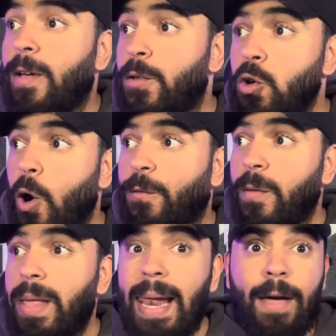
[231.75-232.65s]
If you go
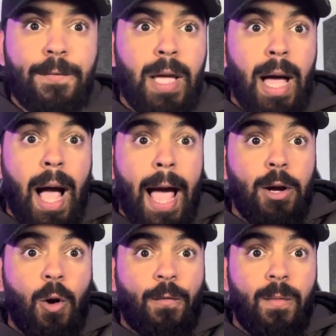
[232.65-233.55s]
from the left, I
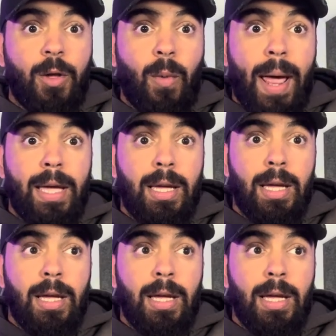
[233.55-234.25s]
go from the right.